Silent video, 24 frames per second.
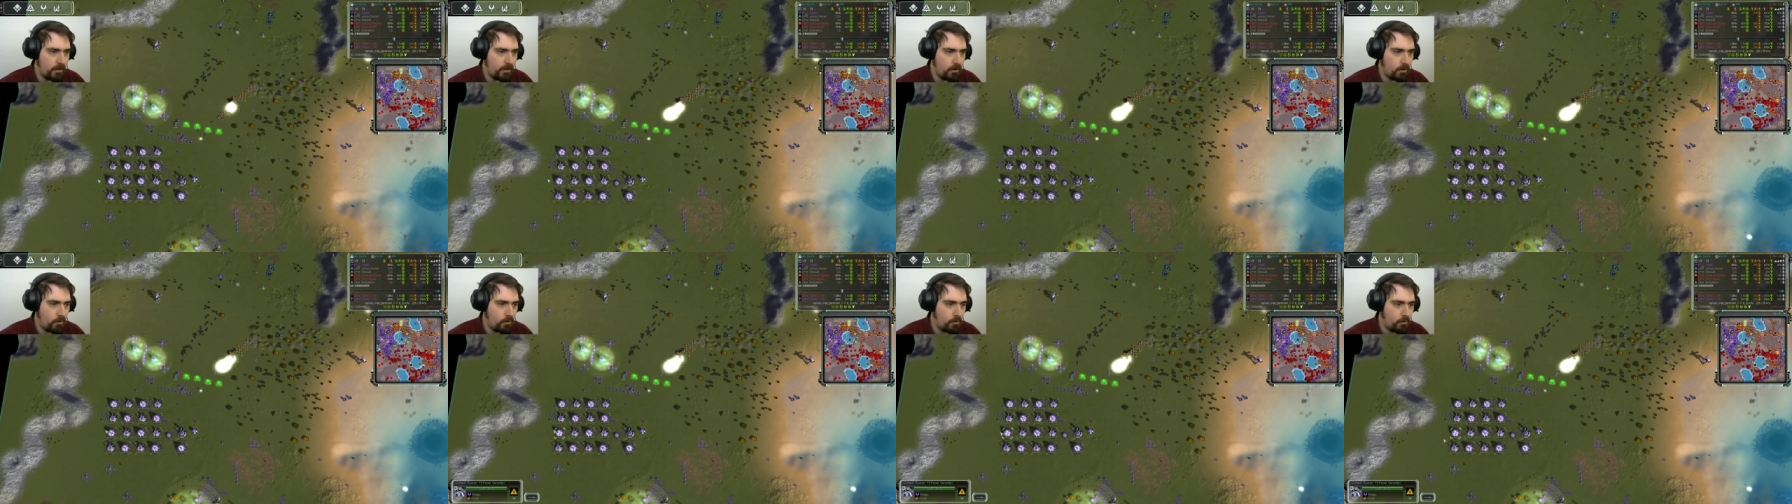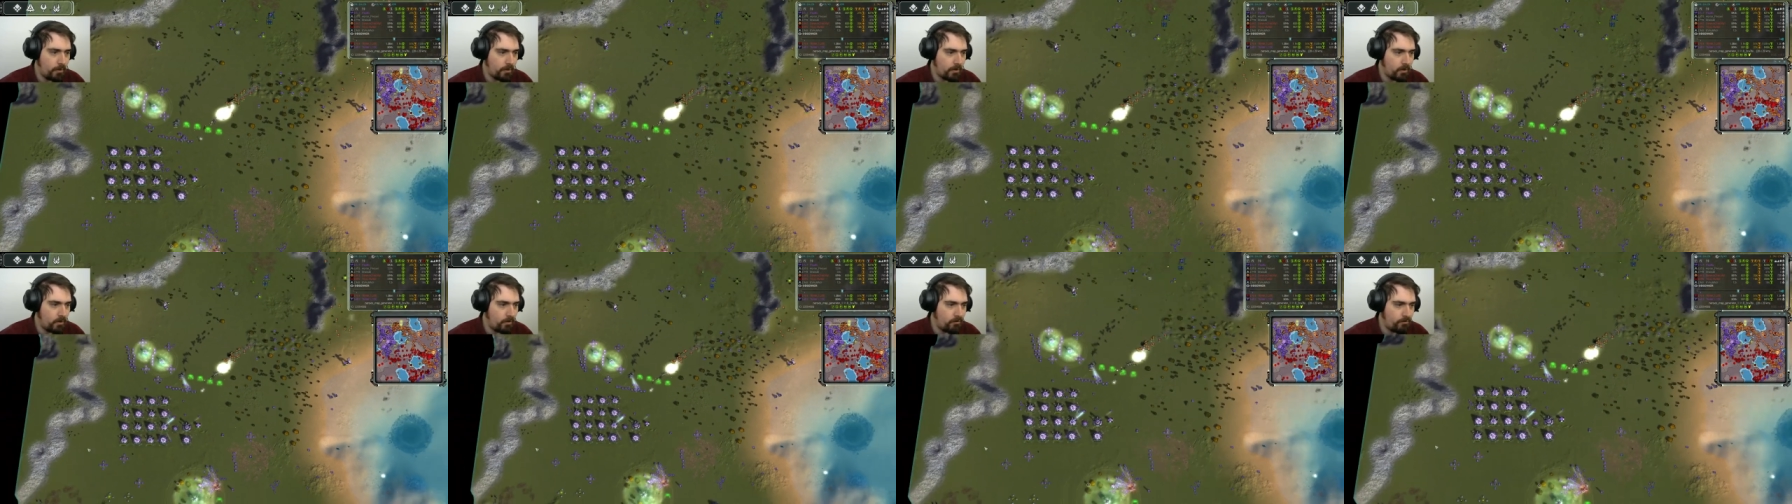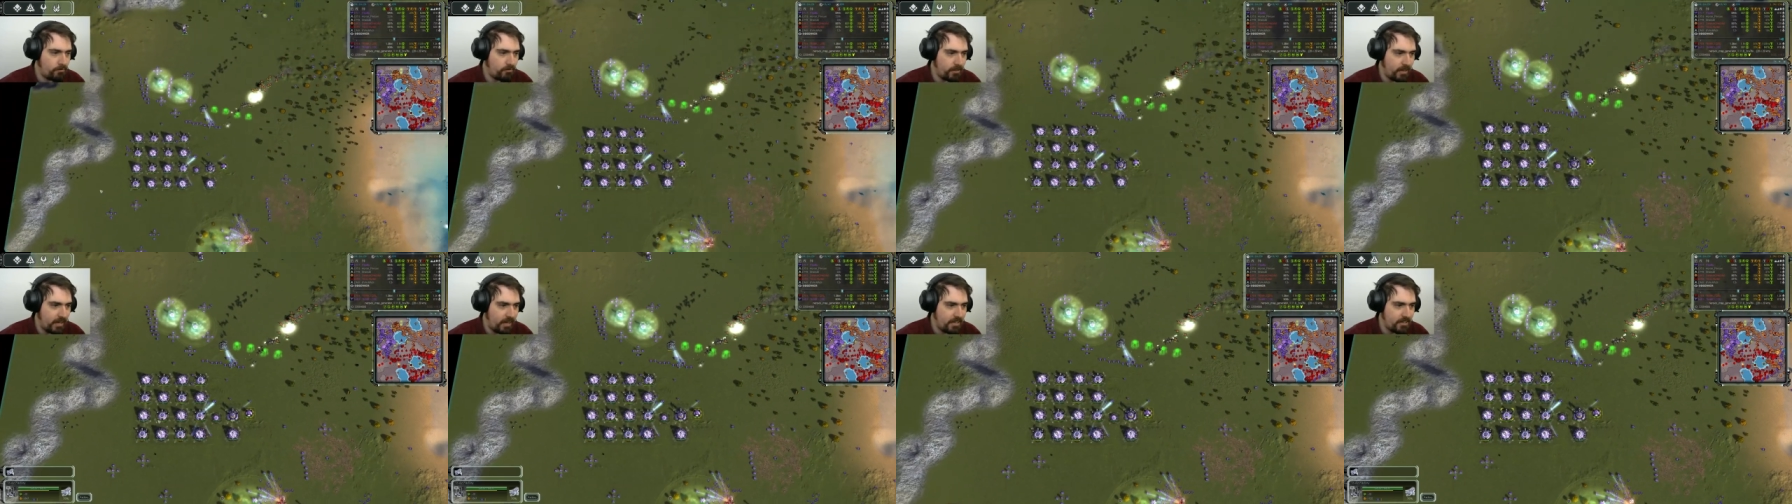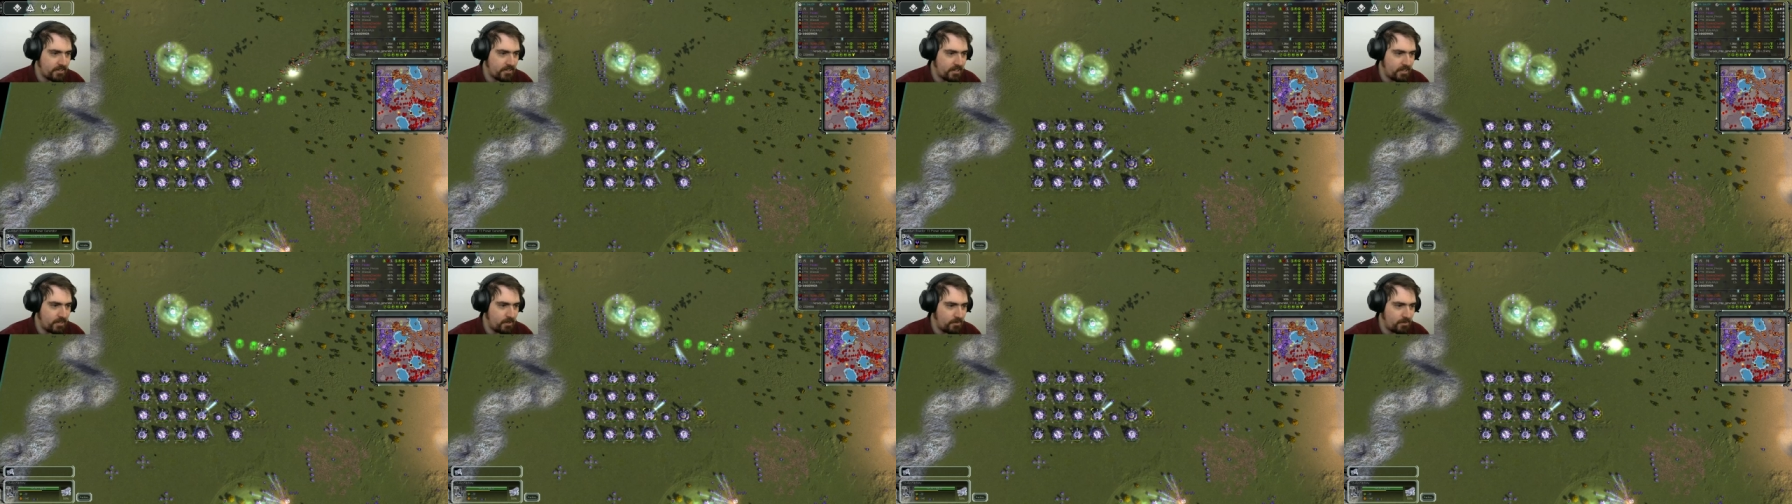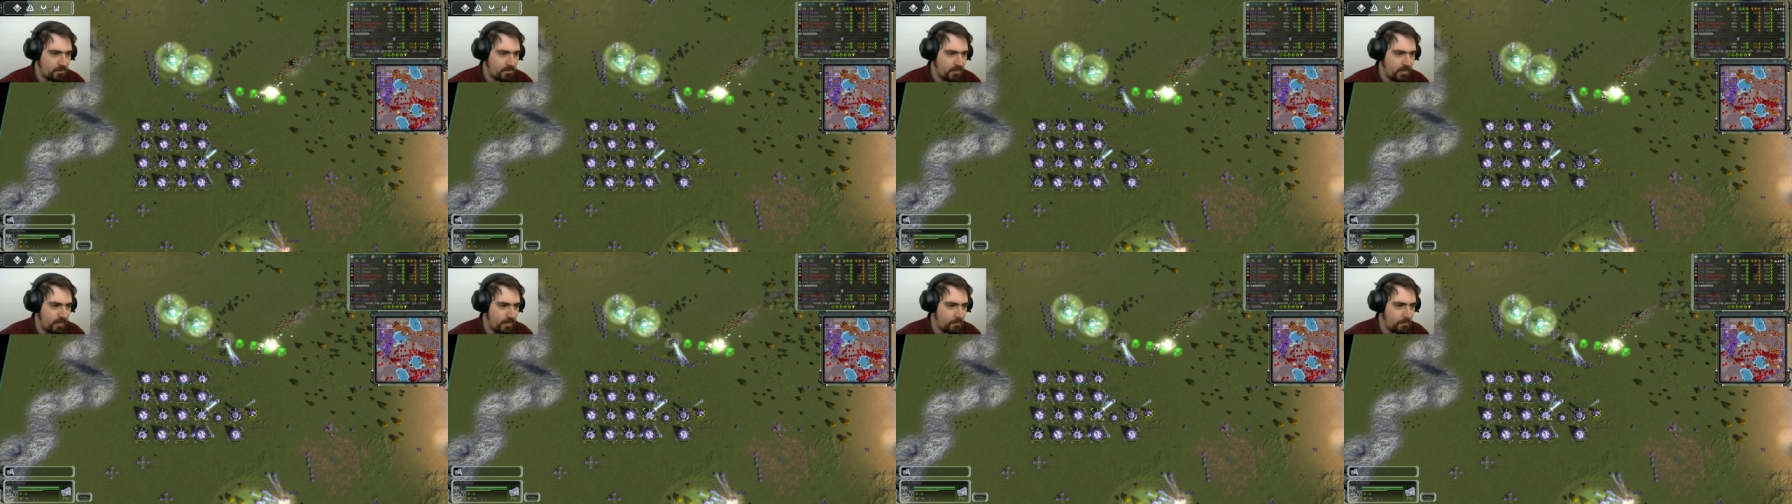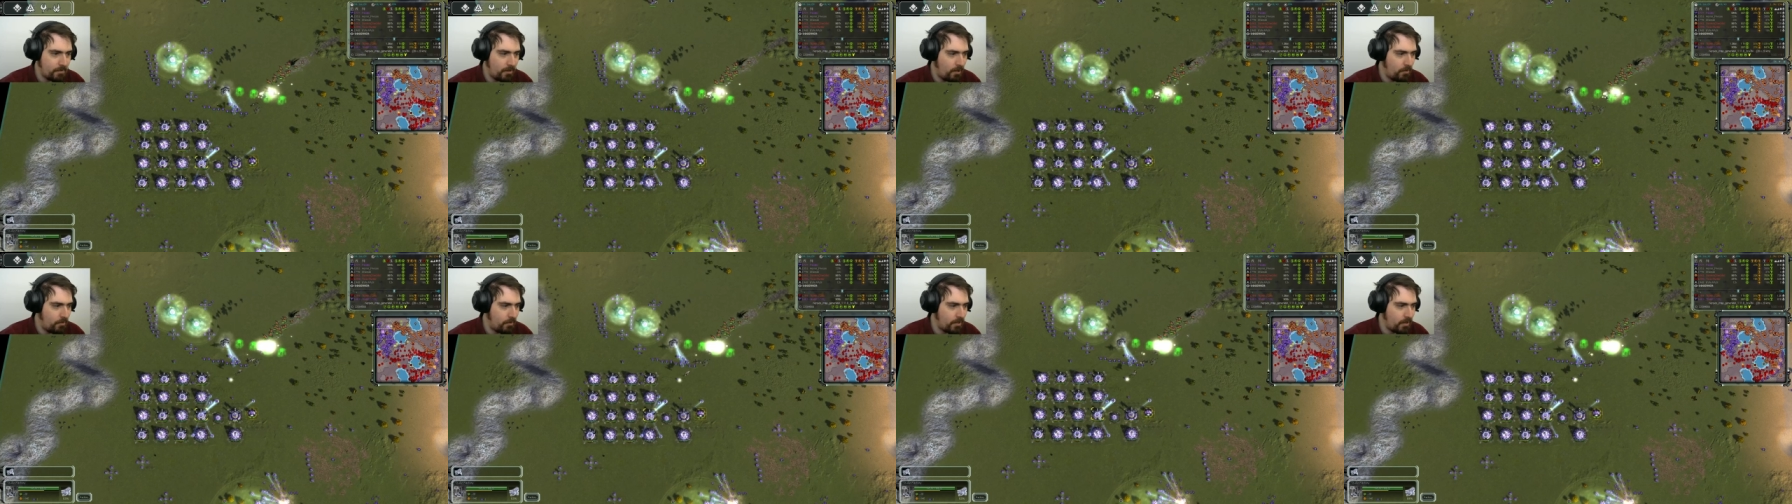Oh, are we going for an HQ snipe?
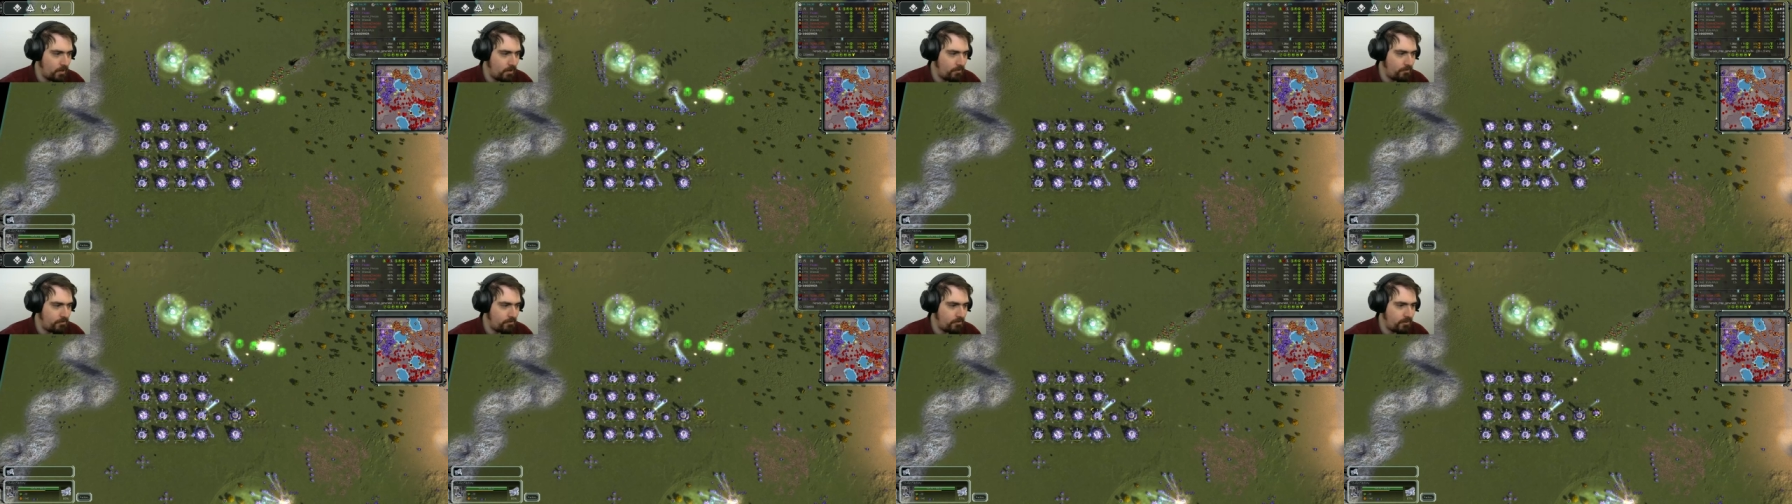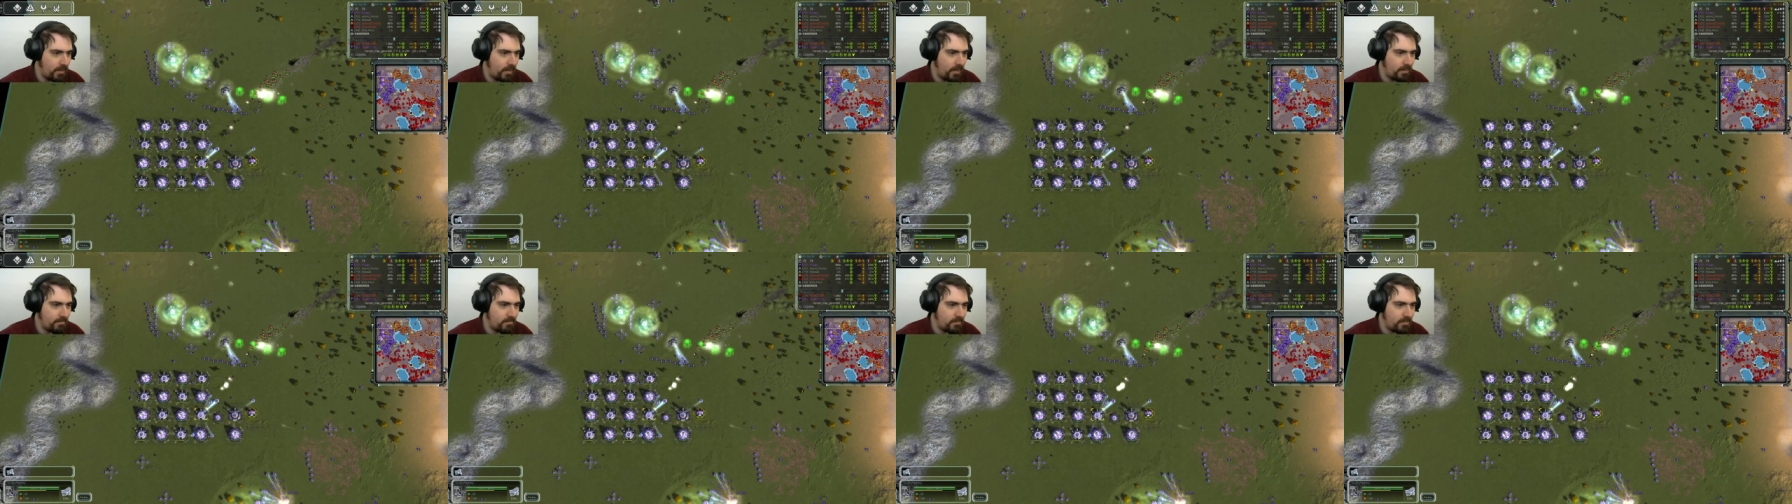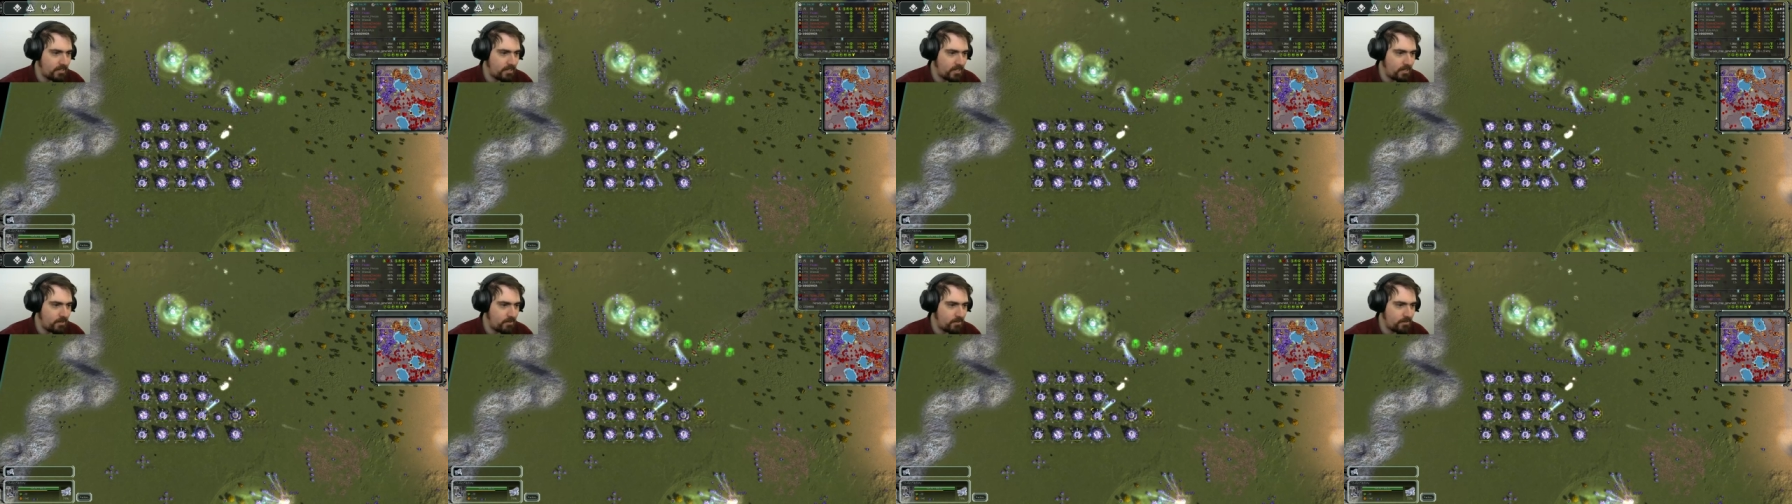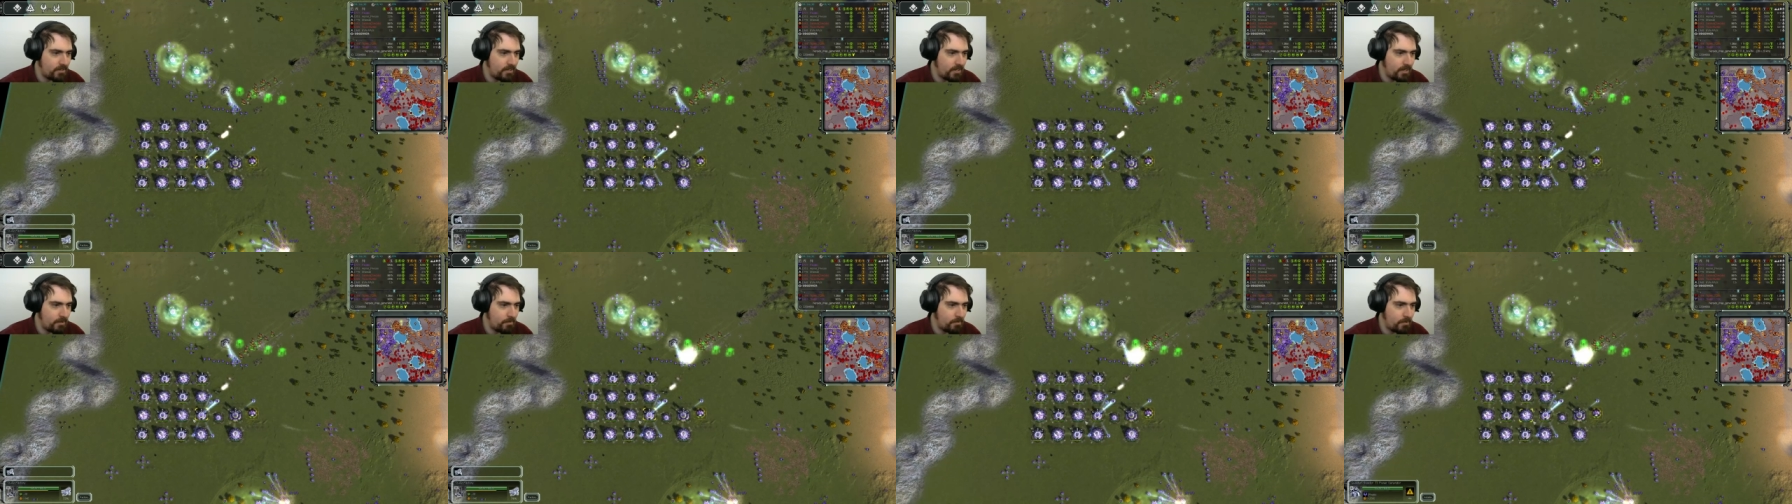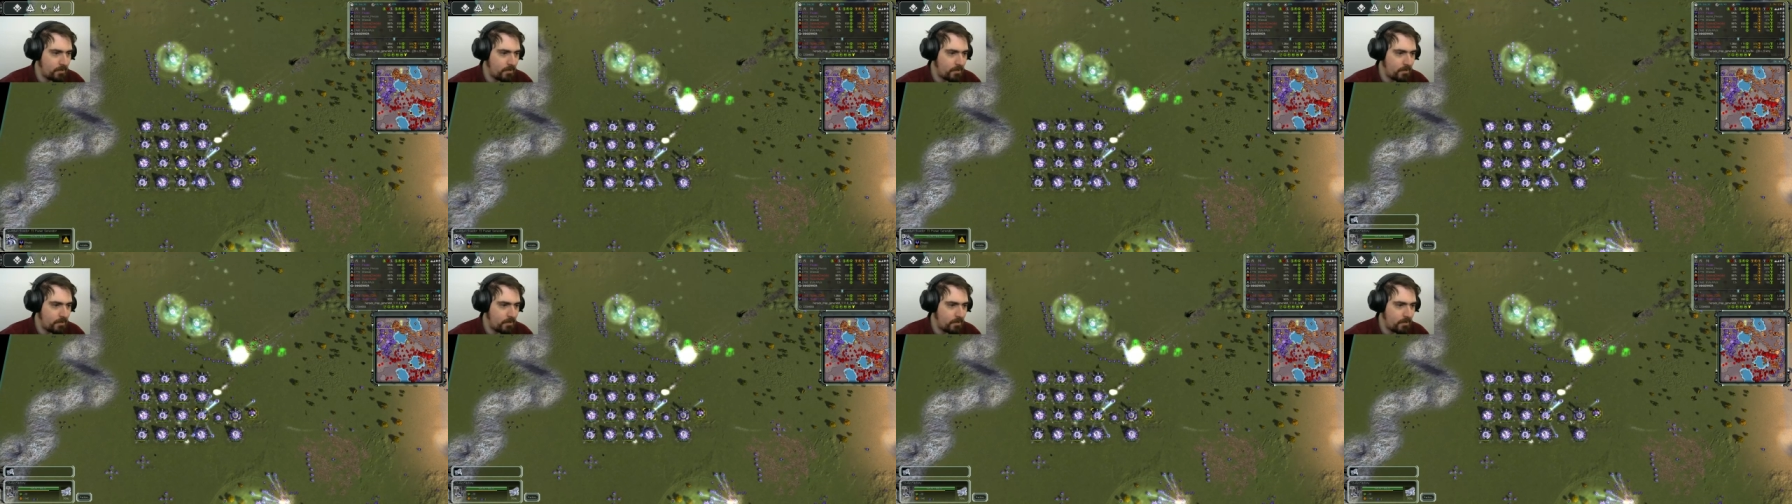Are we going for an air HQ snipe?